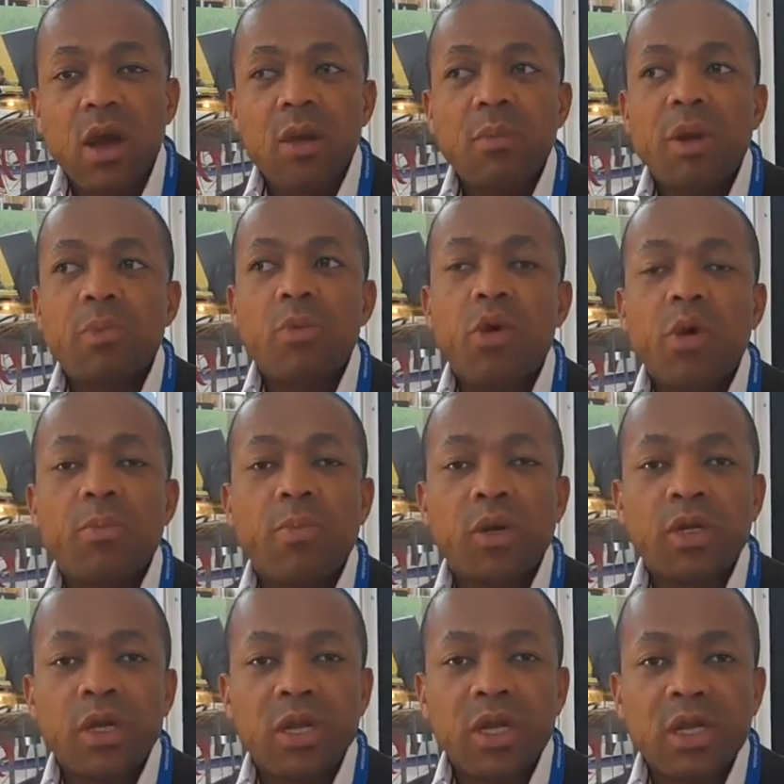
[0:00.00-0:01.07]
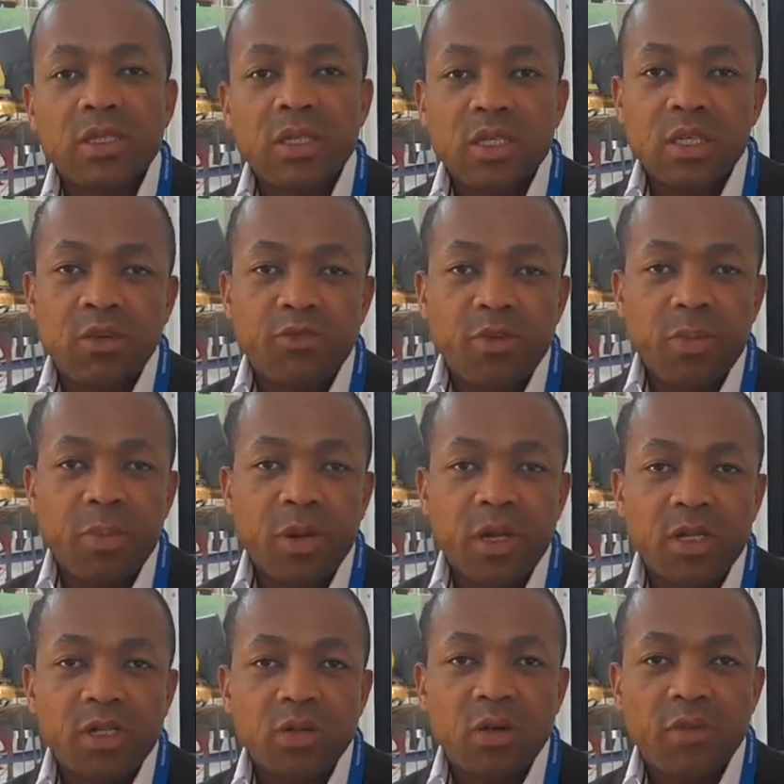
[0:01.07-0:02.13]
But more importantly, as a chief
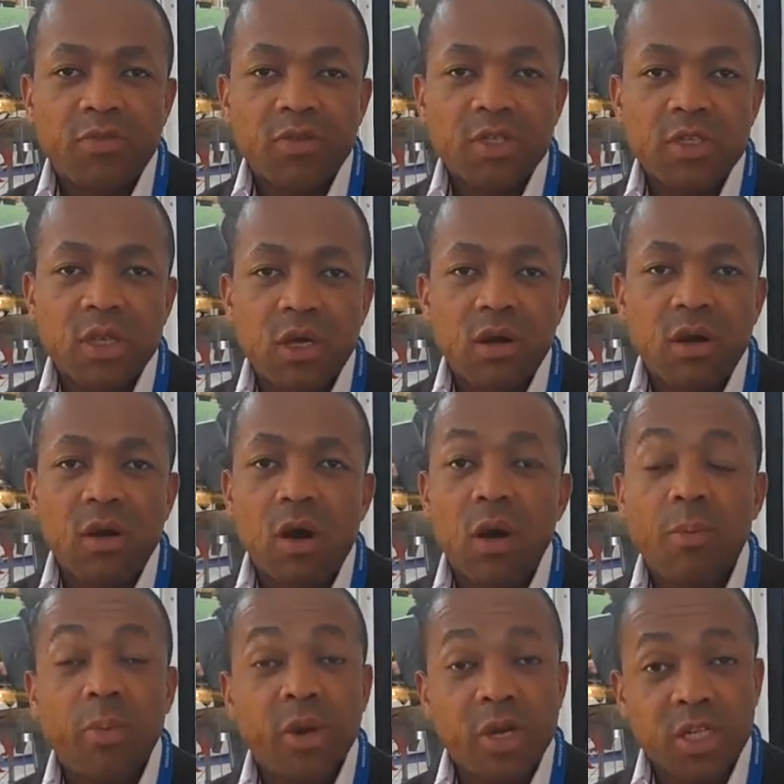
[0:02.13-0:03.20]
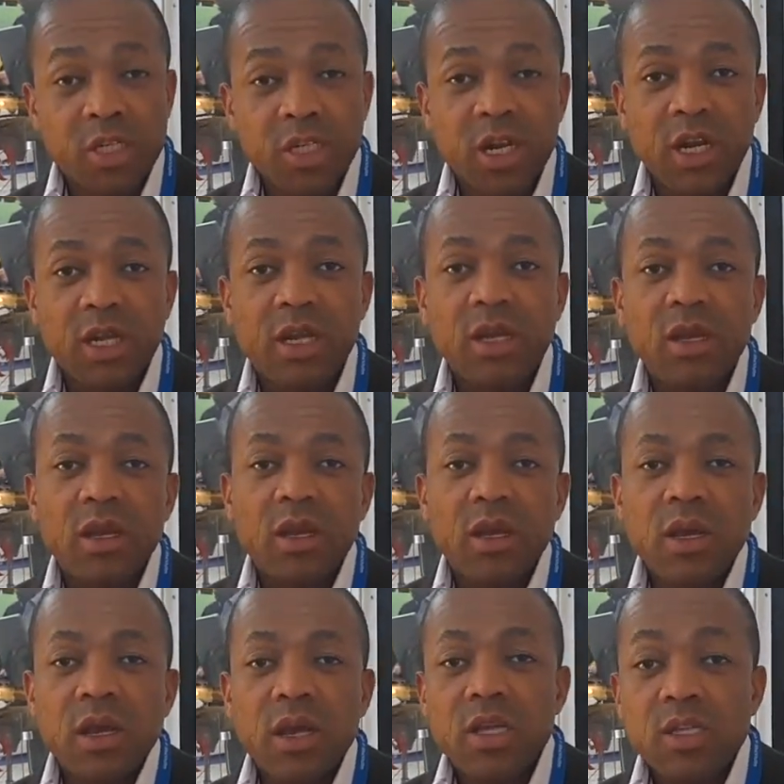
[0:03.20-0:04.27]
operating officer, operationally,
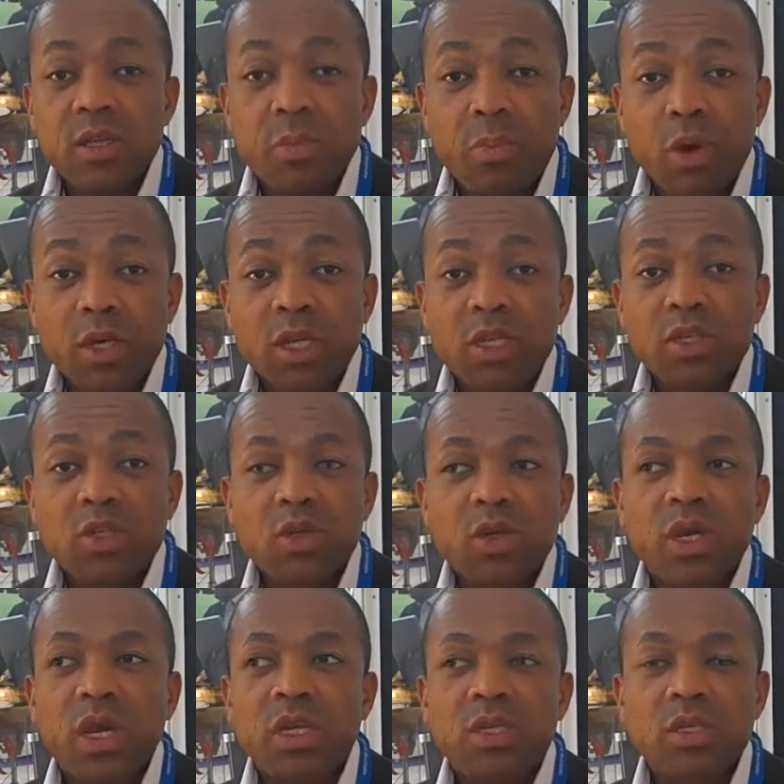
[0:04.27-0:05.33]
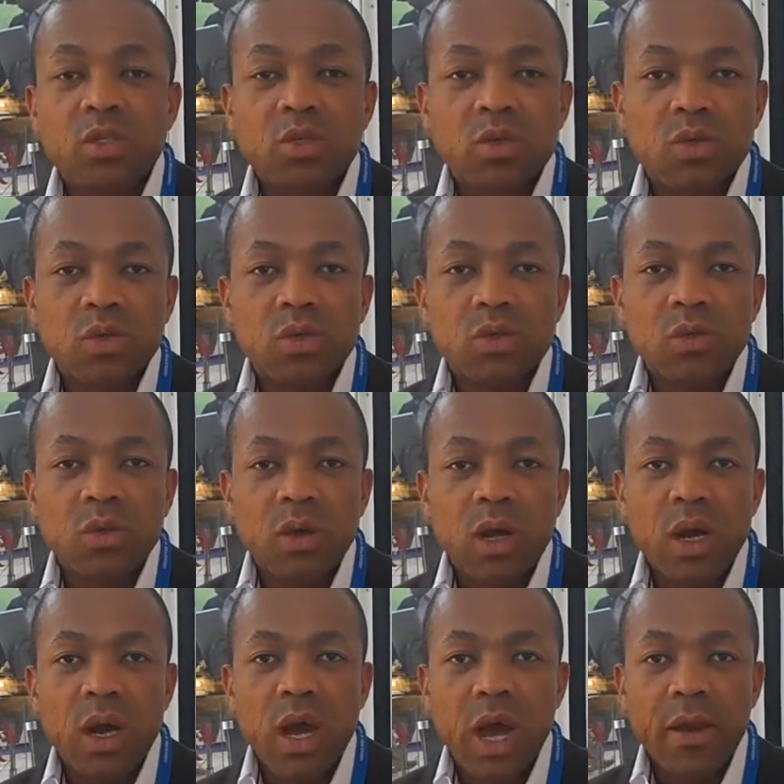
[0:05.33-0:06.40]
it is important to get to
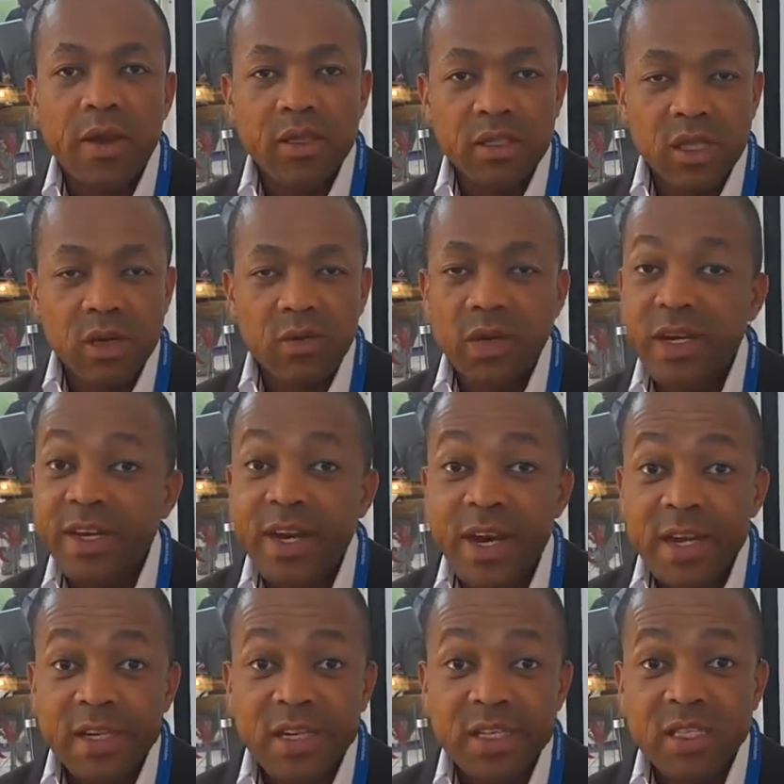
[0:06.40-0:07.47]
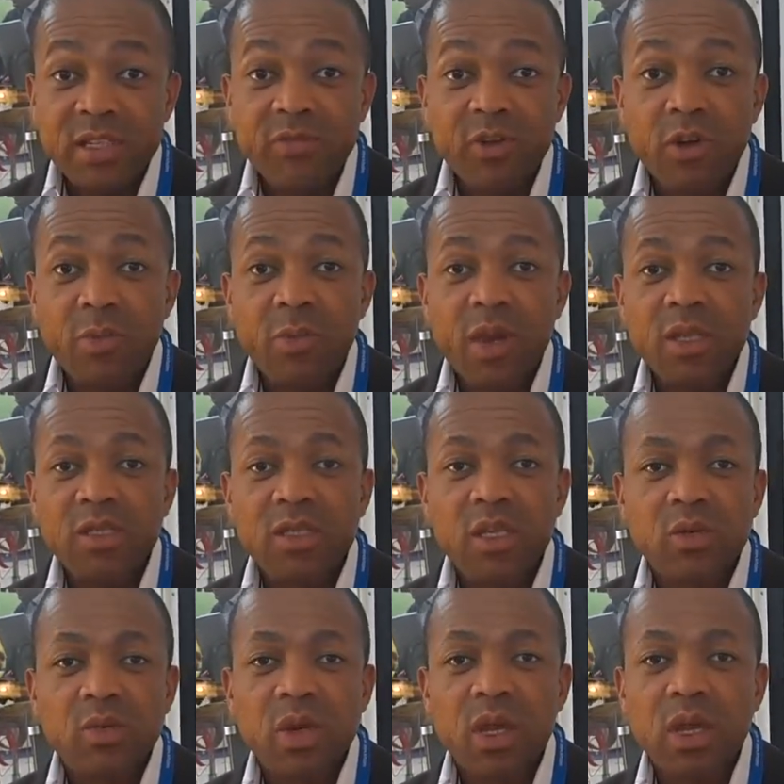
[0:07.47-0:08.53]
understand what are the latest developments
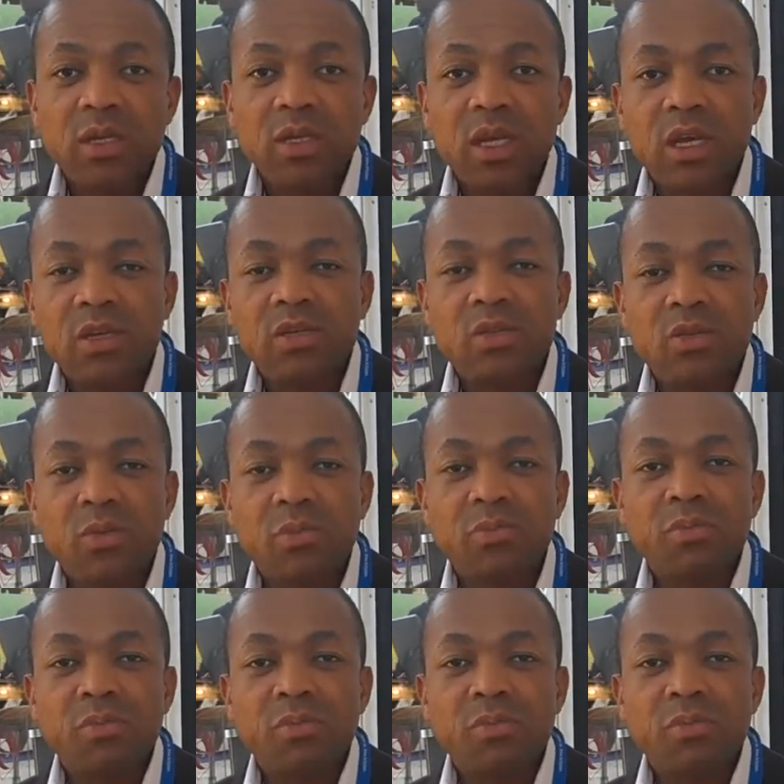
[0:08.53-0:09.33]
that we can take to